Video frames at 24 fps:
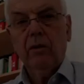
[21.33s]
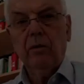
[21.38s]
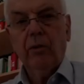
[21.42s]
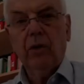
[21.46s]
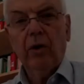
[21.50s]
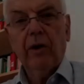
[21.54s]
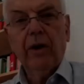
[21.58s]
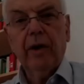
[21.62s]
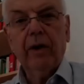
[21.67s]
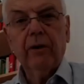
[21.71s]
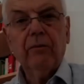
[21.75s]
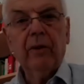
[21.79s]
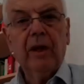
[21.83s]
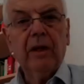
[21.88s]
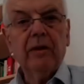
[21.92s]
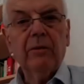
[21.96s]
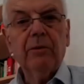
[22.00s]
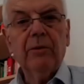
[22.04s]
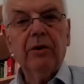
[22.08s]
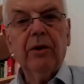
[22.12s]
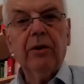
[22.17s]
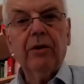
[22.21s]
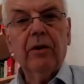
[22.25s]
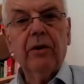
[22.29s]
Good morning.
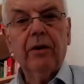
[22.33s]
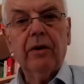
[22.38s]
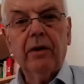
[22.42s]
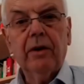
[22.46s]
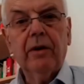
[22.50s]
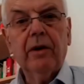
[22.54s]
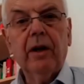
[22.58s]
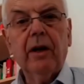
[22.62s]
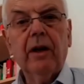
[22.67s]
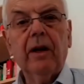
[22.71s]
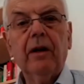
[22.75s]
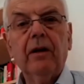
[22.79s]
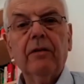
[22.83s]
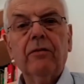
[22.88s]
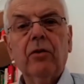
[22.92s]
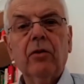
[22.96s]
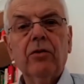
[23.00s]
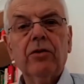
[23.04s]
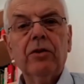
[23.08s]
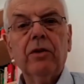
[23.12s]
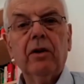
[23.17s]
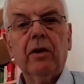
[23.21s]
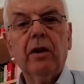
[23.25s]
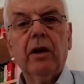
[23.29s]
Welcome to another daily
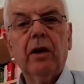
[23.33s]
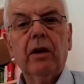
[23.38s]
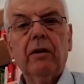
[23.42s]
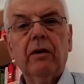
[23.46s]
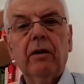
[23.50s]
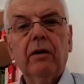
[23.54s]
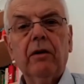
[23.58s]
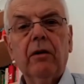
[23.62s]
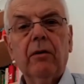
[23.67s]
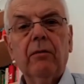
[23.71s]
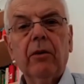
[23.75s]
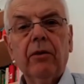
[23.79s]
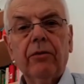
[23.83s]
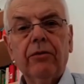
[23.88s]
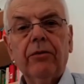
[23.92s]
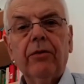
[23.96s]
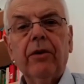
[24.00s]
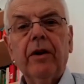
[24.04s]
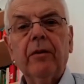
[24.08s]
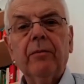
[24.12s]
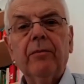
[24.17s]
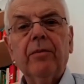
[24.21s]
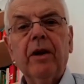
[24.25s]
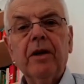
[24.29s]
devotional here in Greenwell
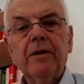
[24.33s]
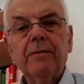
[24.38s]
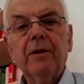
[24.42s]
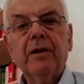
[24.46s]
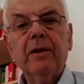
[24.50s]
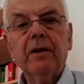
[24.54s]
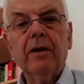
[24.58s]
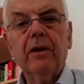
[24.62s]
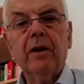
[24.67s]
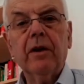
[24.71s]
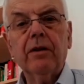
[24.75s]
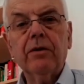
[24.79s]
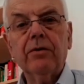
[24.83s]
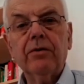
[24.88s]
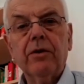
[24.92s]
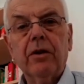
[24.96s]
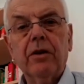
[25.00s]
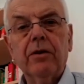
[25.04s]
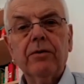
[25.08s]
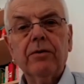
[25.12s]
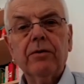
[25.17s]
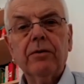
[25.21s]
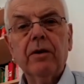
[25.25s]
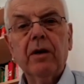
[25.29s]
Street Presbyterian
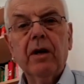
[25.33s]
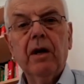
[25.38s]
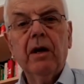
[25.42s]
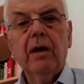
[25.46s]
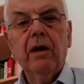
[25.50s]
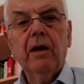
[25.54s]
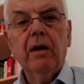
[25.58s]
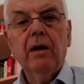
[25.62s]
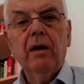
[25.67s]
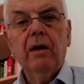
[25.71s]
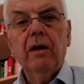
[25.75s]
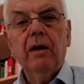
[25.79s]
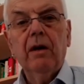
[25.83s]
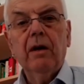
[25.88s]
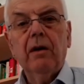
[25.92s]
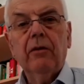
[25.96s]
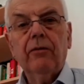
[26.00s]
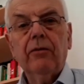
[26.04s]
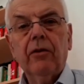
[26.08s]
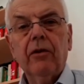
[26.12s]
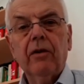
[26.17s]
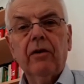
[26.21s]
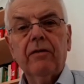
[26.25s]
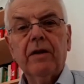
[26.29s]
Church.
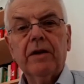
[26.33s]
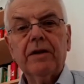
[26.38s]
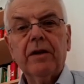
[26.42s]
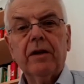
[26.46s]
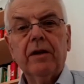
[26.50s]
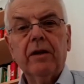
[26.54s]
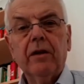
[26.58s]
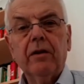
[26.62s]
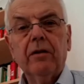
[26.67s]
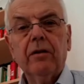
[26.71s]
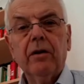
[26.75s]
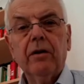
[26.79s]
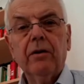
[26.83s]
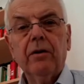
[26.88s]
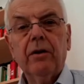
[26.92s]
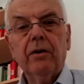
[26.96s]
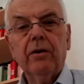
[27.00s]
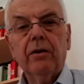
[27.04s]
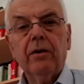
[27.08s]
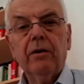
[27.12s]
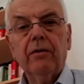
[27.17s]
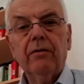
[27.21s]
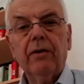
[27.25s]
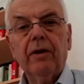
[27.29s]
If you're a visitor,
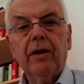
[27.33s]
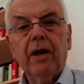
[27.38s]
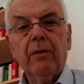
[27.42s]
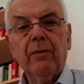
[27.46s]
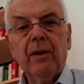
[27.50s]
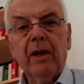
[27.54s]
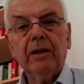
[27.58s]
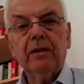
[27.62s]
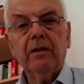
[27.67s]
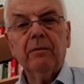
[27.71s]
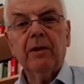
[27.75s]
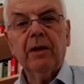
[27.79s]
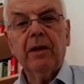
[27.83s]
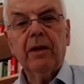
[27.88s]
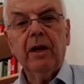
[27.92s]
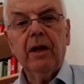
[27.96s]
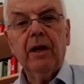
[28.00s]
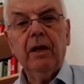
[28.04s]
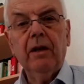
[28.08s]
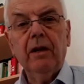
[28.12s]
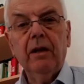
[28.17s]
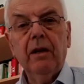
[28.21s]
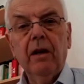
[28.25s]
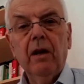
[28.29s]
you're very welcome
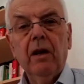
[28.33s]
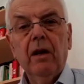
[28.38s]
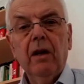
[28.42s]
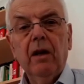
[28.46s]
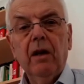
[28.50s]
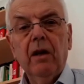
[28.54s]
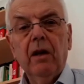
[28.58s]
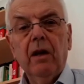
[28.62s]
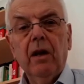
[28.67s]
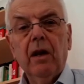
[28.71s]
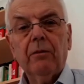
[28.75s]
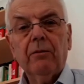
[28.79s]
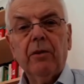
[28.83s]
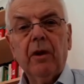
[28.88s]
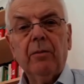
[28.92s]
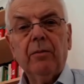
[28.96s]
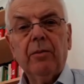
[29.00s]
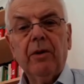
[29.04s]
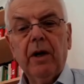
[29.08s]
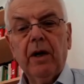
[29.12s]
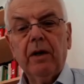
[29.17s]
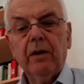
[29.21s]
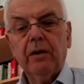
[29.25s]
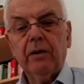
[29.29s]
indeed, and we
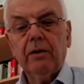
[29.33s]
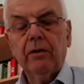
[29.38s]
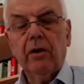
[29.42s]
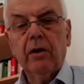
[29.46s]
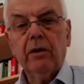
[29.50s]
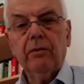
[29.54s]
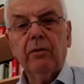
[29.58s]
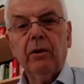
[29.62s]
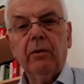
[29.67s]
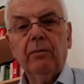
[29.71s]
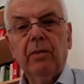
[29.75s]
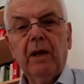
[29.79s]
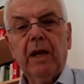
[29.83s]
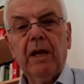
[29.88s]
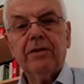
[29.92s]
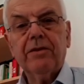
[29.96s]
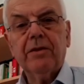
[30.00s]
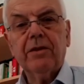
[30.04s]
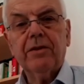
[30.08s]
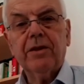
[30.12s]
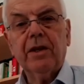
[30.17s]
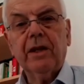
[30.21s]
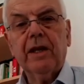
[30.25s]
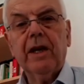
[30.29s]
pray that God will
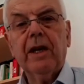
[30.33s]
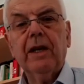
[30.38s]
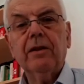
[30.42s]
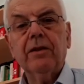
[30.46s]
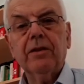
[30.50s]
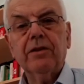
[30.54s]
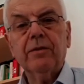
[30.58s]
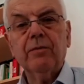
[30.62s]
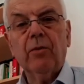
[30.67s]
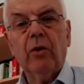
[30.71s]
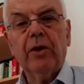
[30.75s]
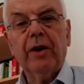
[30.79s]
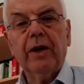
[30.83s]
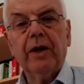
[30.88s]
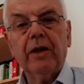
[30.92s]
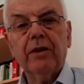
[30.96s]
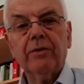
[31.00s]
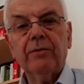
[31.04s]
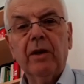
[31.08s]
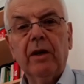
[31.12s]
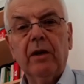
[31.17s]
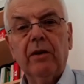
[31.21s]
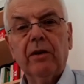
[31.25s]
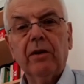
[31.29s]
bless us again this morning
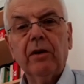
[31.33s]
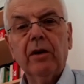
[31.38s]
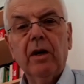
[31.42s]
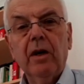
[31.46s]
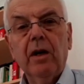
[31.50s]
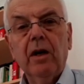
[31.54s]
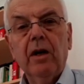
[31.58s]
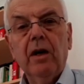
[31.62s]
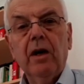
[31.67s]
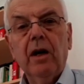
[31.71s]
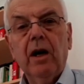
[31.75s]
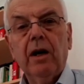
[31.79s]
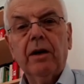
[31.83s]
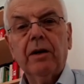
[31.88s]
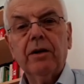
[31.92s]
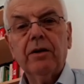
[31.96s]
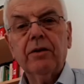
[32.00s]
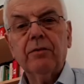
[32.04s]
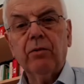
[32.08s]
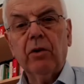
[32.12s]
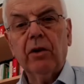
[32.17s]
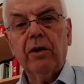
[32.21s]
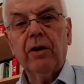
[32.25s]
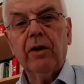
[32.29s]
as we look at
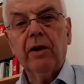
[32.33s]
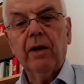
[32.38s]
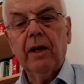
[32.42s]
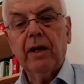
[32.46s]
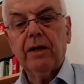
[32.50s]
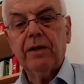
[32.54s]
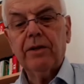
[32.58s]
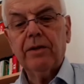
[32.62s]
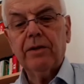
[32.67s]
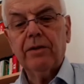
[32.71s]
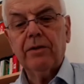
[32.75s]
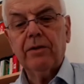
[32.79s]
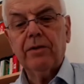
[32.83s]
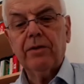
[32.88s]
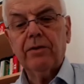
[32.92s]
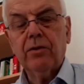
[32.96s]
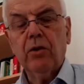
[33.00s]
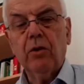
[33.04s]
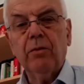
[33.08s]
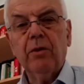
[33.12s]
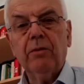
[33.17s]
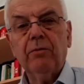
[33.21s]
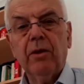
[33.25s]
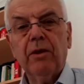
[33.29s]
His Word. Let's
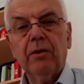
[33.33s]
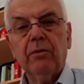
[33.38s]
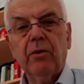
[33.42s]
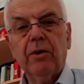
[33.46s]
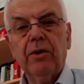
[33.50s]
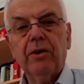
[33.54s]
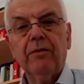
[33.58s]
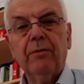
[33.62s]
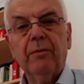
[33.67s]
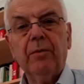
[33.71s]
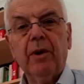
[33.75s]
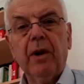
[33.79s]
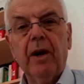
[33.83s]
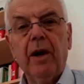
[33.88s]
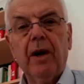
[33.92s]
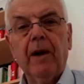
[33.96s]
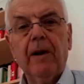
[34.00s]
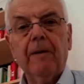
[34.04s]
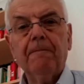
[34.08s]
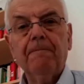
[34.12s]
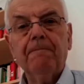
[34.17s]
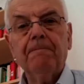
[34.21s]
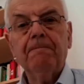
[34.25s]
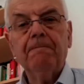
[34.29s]
just open with a word of
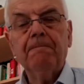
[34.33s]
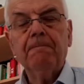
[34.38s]
prayer.